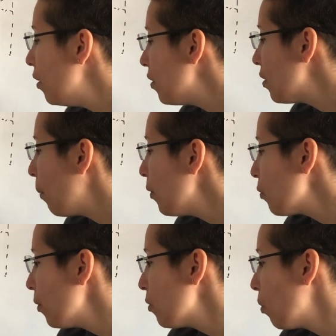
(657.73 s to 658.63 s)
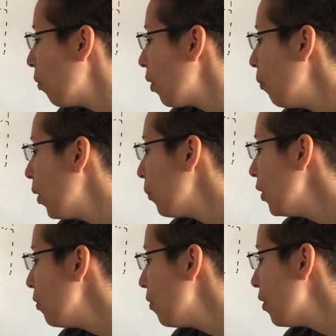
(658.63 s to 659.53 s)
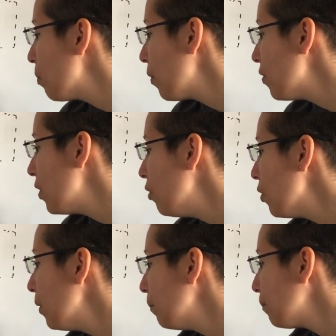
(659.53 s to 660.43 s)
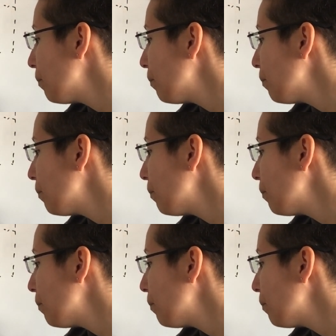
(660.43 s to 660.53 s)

the sum of squares total when we do this procedure